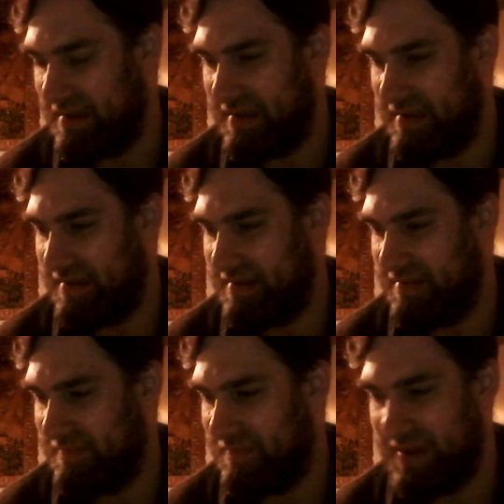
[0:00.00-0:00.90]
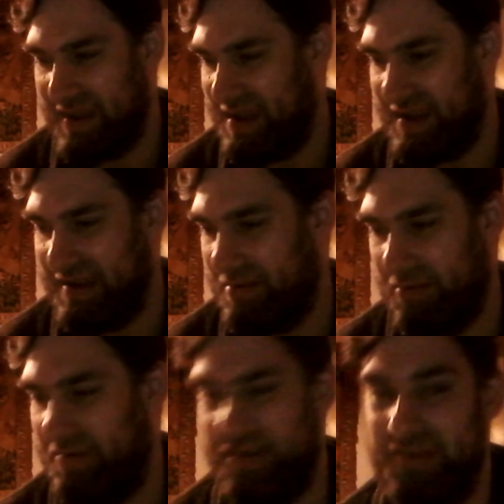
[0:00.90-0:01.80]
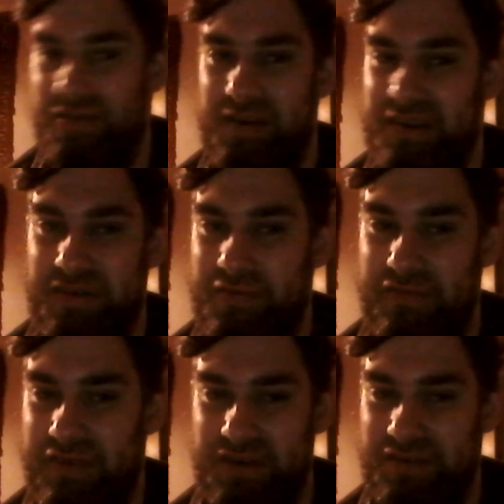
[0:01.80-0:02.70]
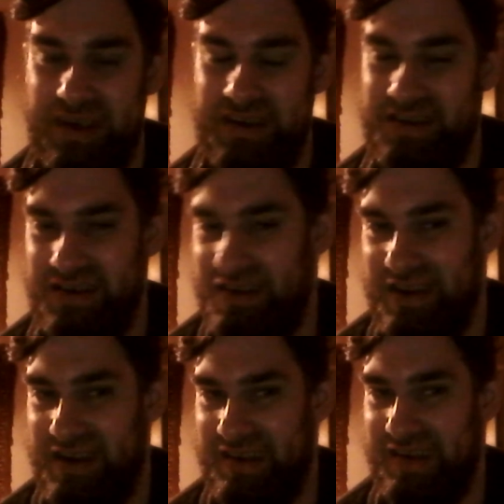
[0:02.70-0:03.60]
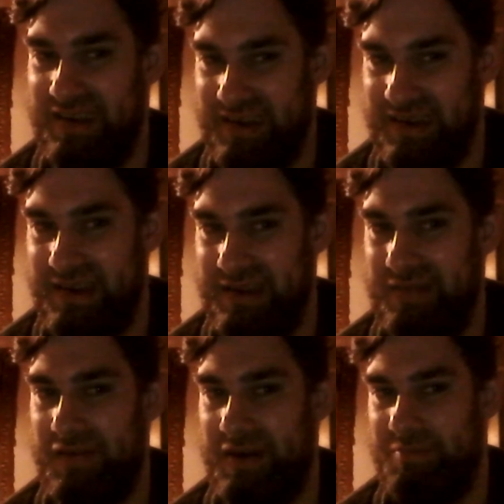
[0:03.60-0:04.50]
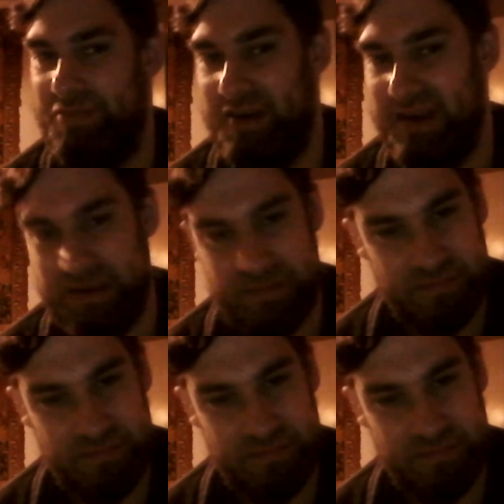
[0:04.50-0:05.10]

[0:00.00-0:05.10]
And also it's revealed that she is indeed a vampire.